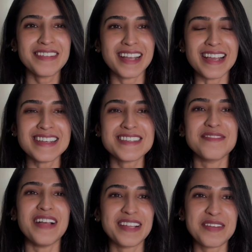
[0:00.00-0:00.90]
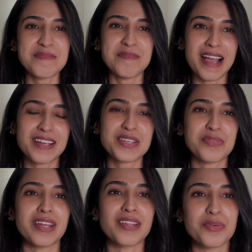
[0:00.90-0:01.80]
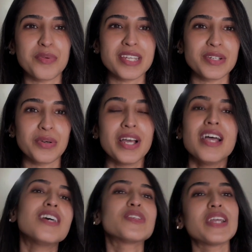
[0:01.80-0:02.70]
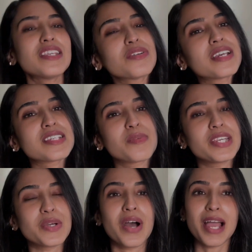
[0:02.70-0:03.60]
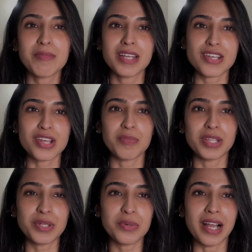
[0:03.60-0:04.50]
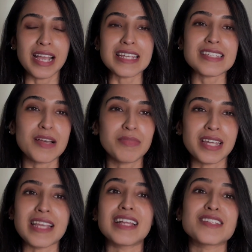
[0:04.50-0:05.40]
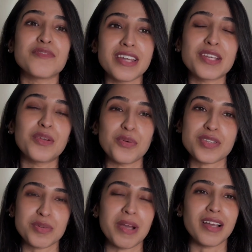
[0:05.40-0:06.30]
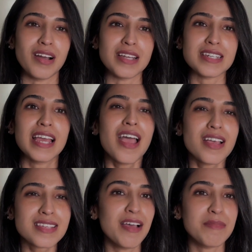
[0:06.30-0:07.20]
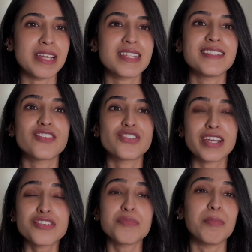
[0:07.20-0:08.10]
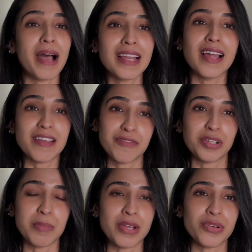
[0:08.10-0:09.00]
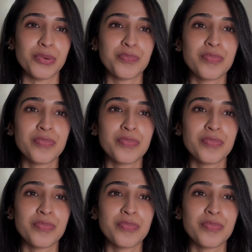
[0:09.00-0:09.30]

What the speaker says: guys, welcome back to another video. So in today's video, I'm going to share with you guys something that's very close to my heart. Habits that changed my life for the better.